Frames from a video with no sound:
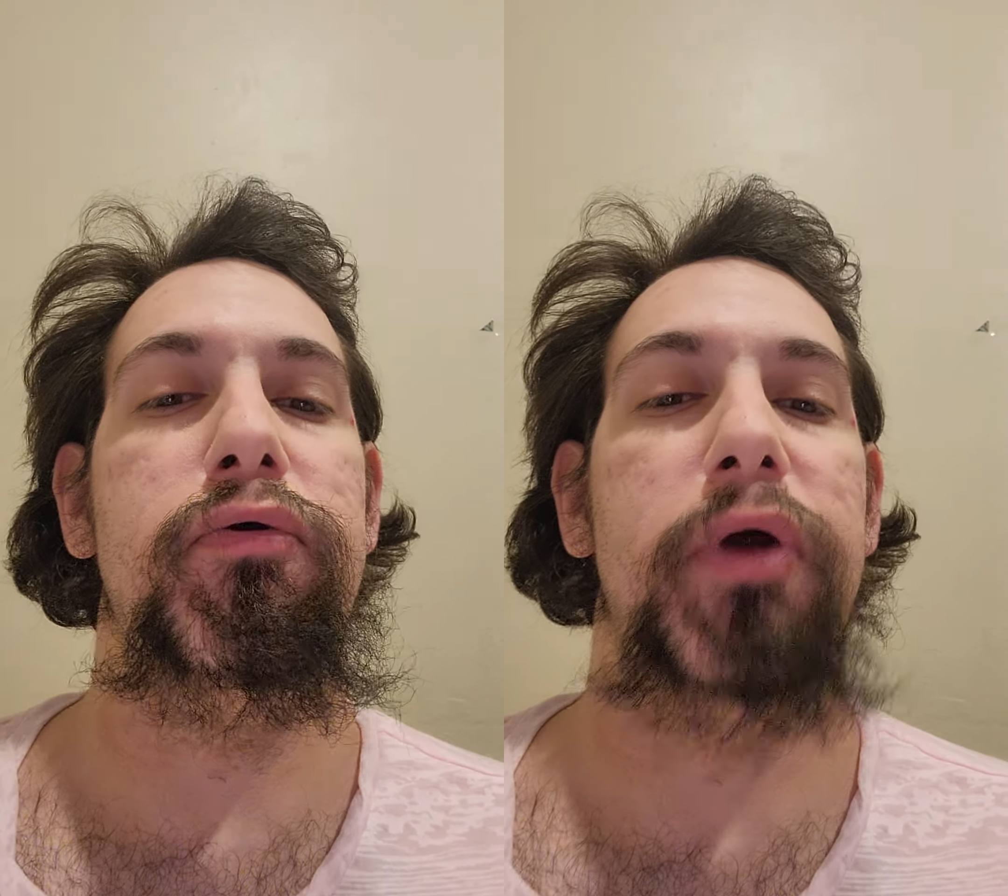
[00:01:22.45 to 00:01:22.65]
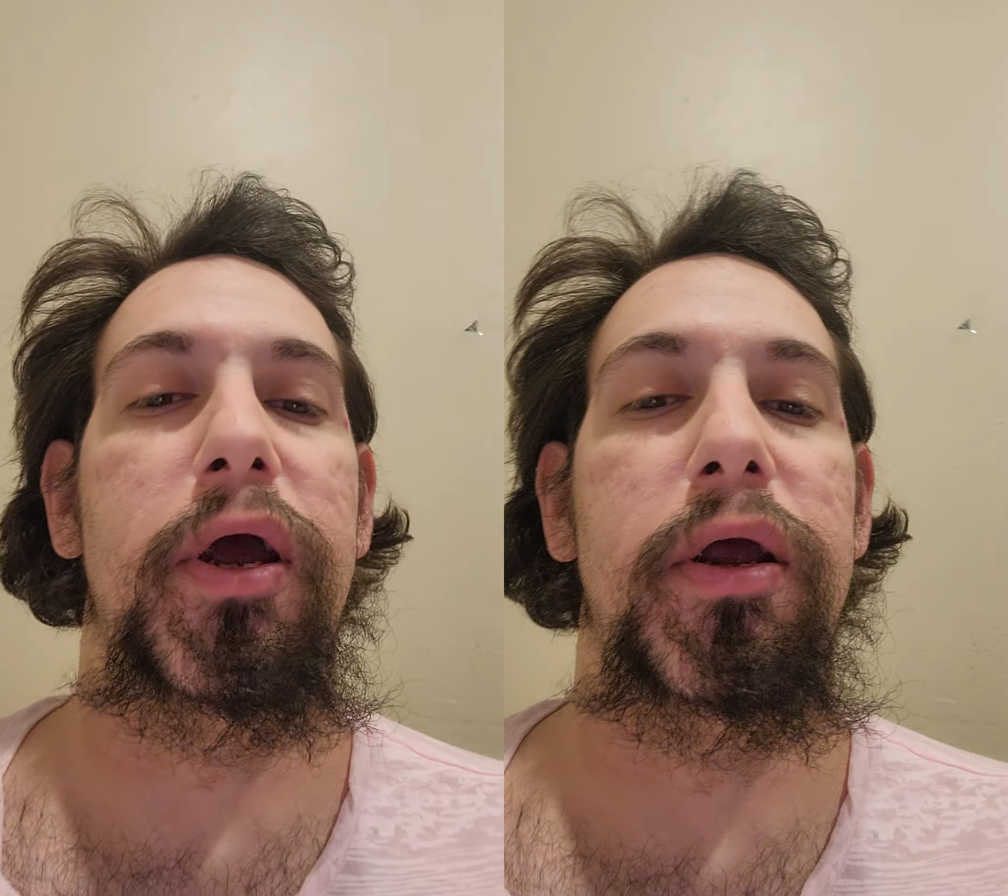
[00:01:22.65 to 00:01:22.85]

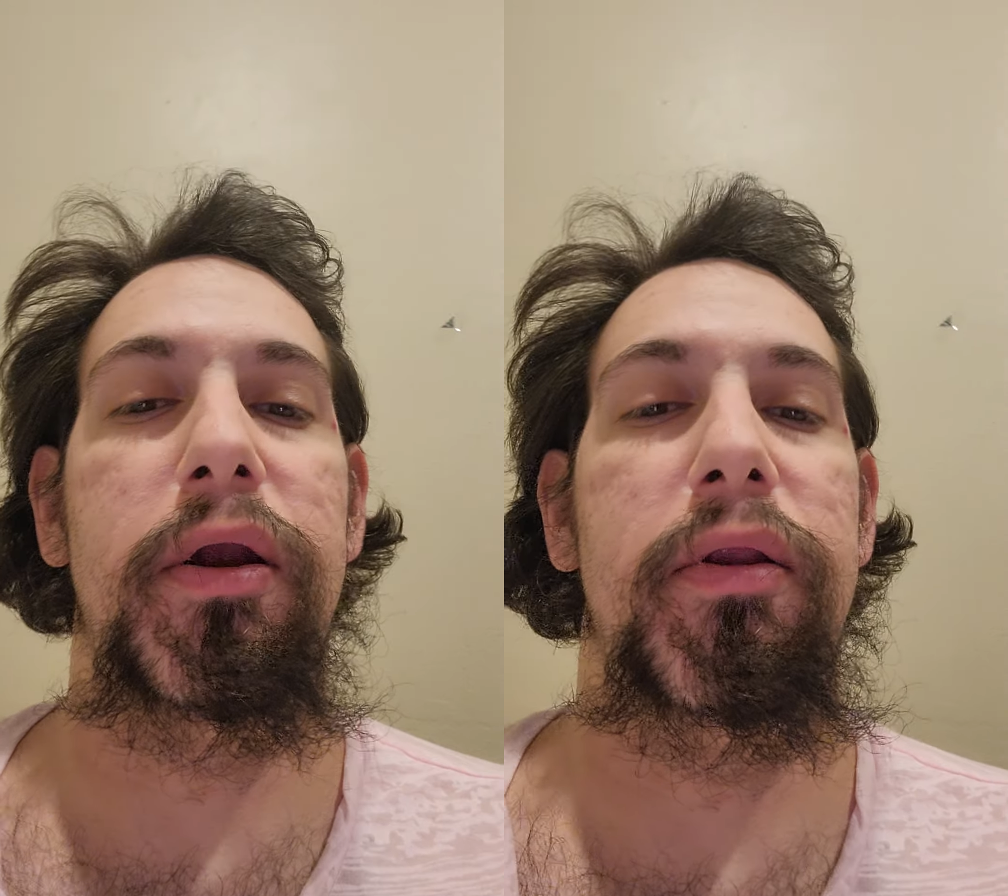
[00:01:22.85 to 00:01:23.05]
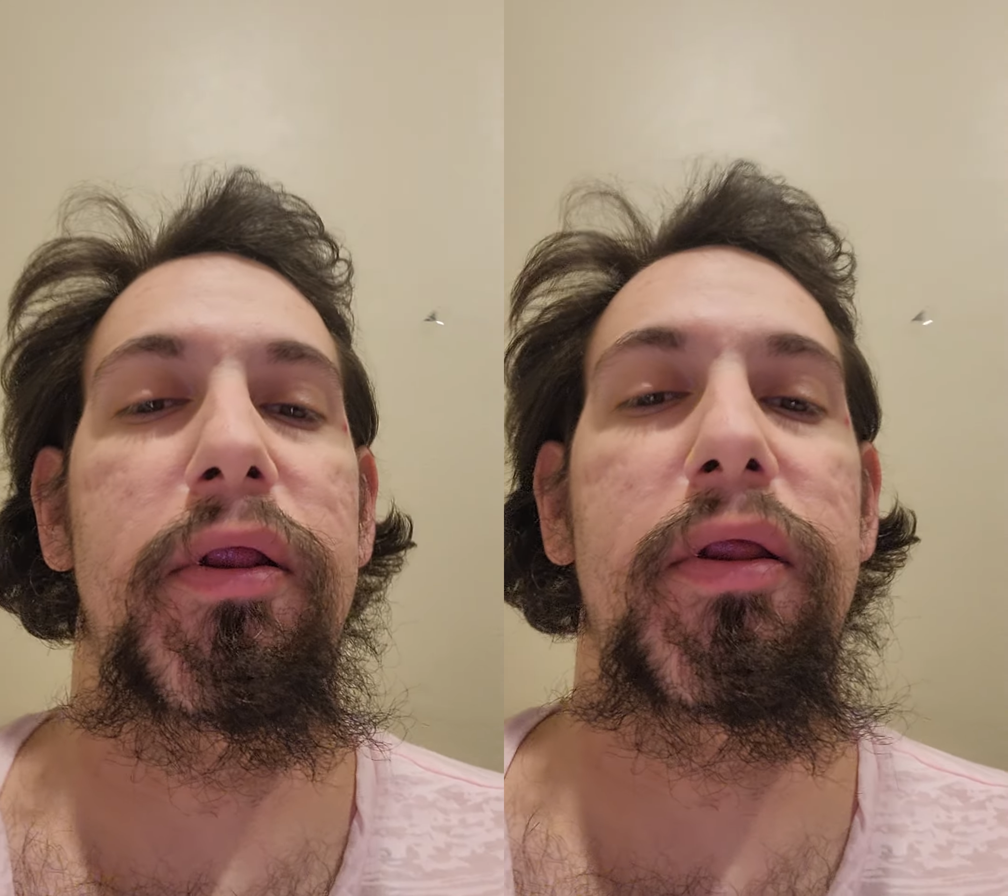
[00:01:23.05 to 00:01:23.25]

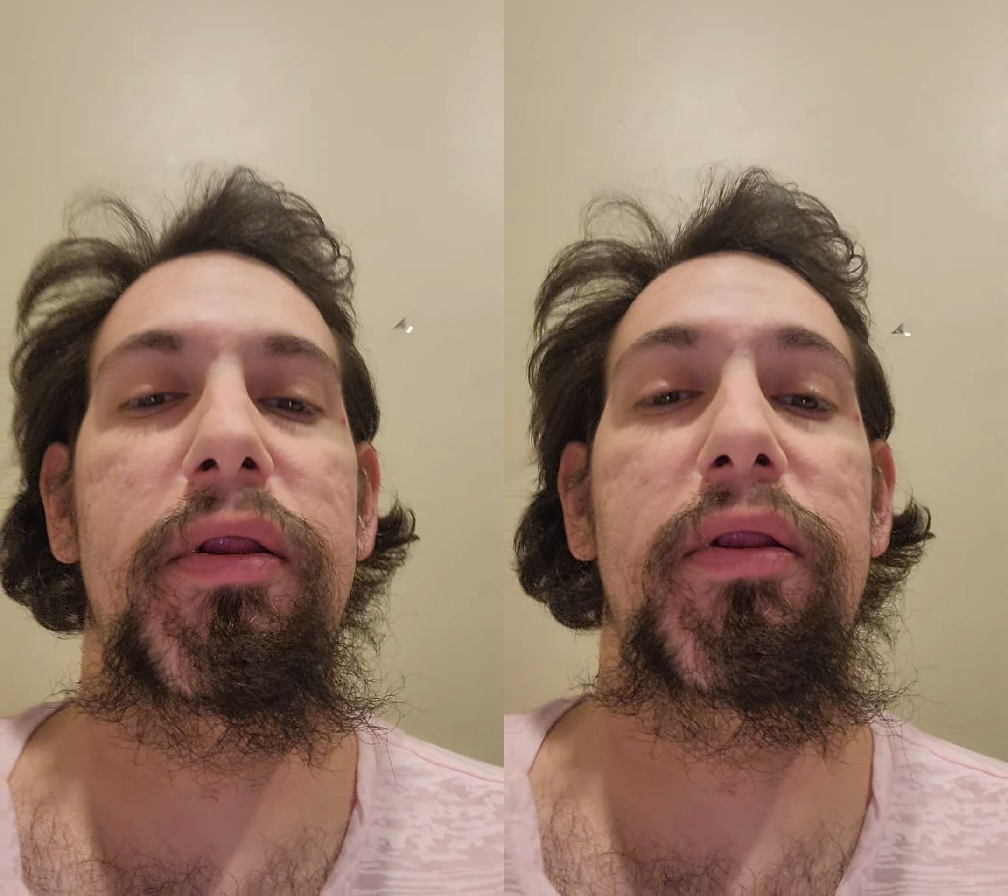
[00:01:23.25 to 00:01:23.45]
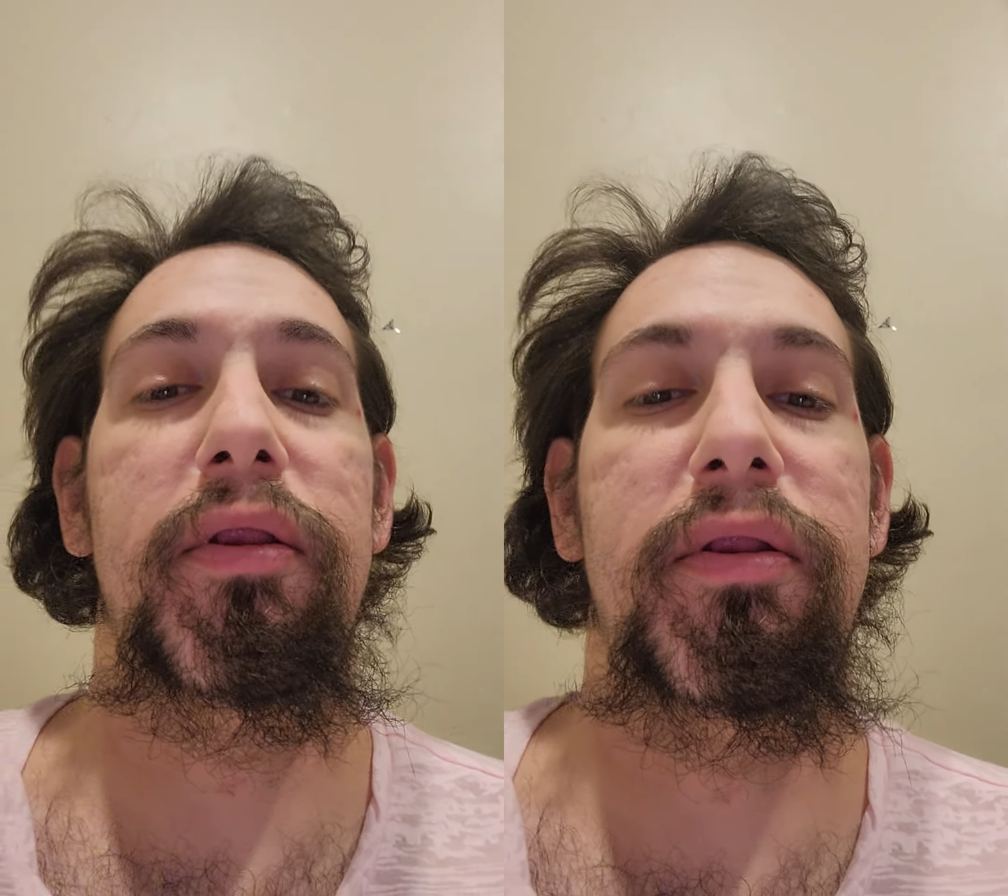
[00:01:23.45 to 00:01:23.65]
dragons
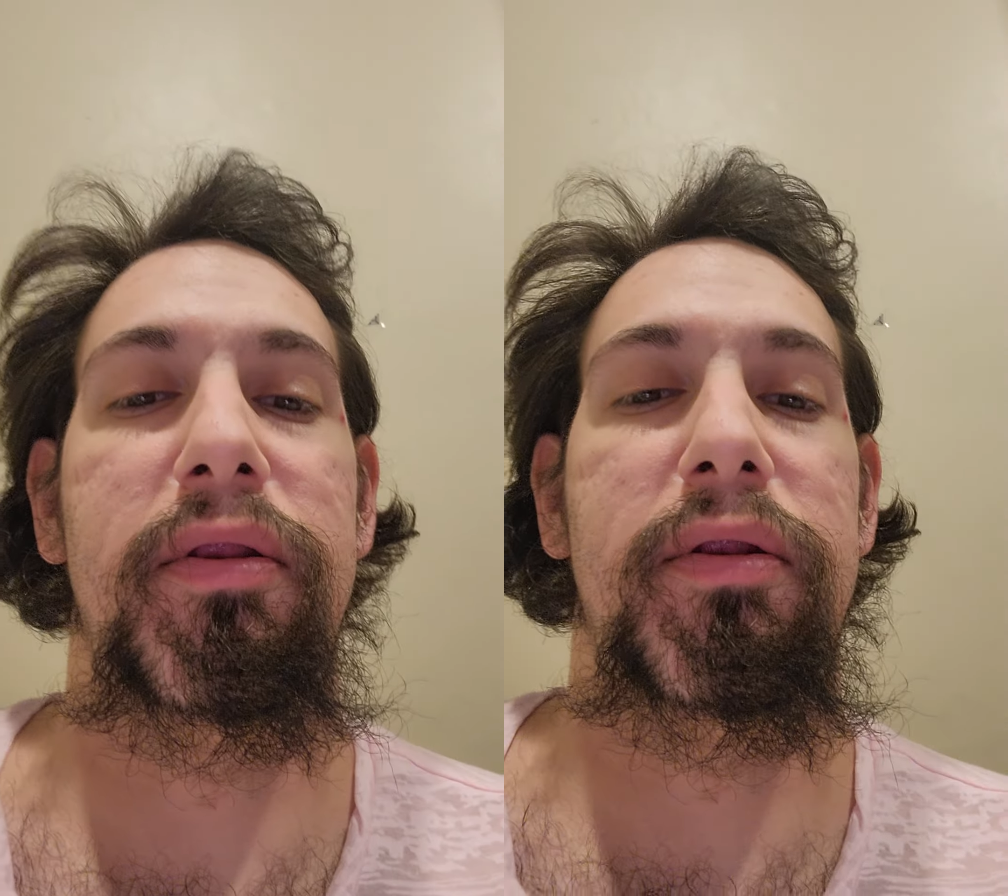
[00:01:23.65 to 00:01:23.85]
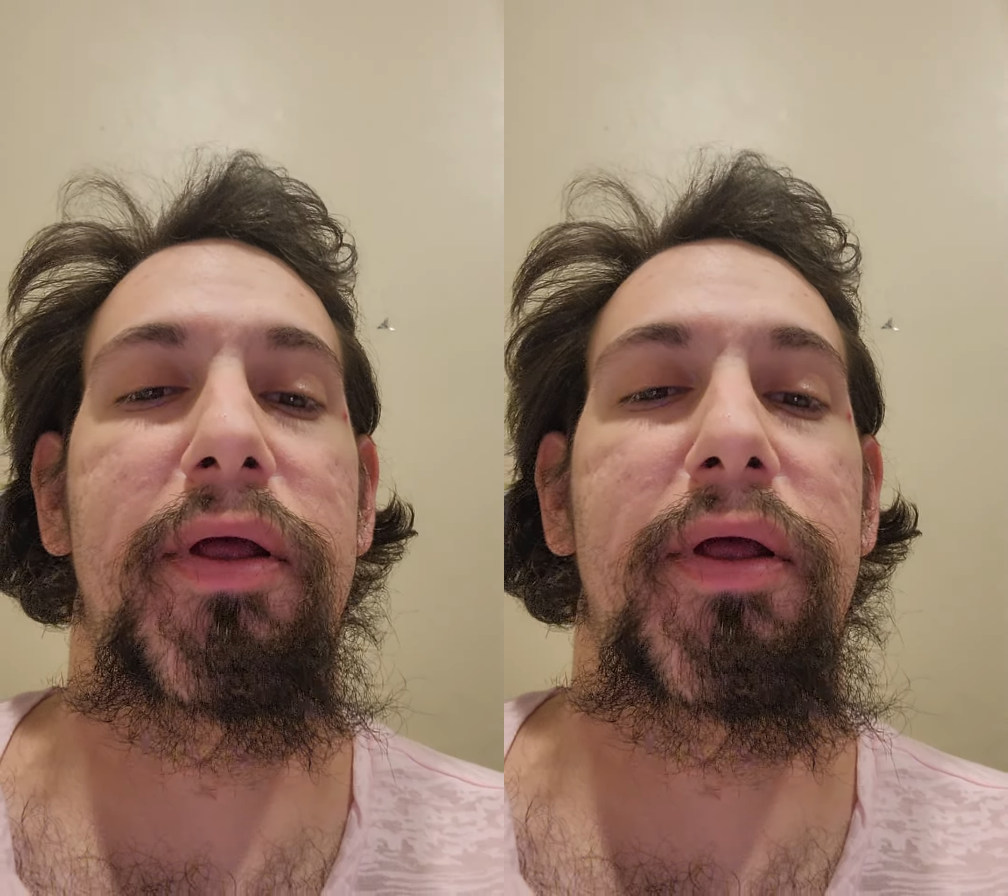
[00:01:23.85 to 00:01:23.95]
is